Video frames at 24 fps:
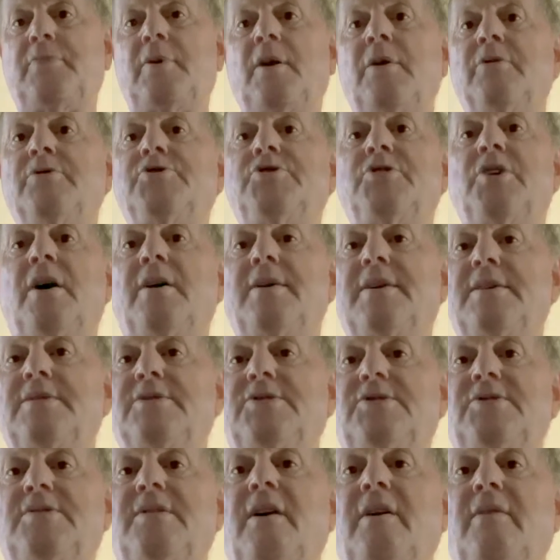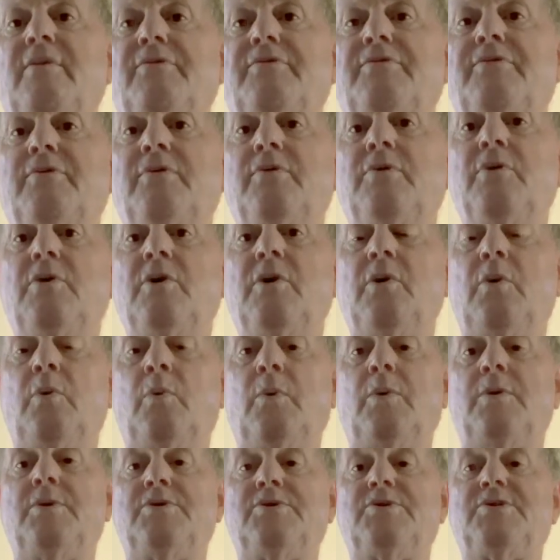chuck itself
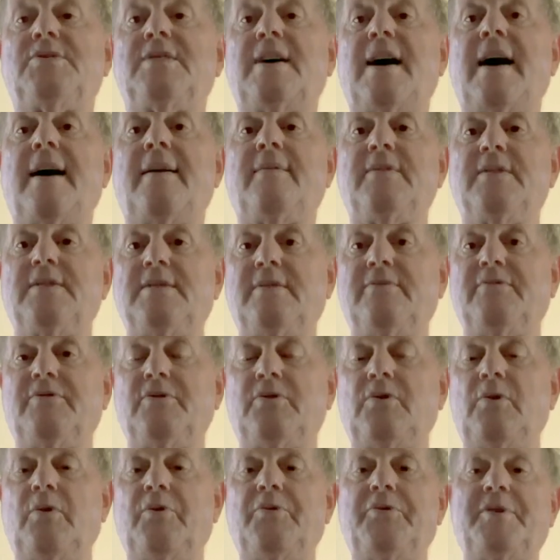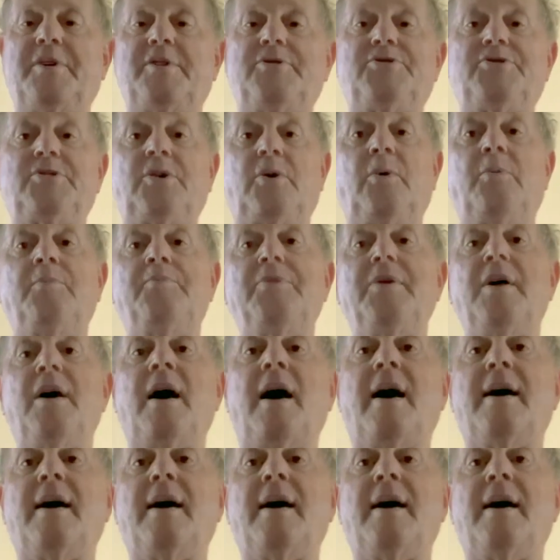was having difficulty. So I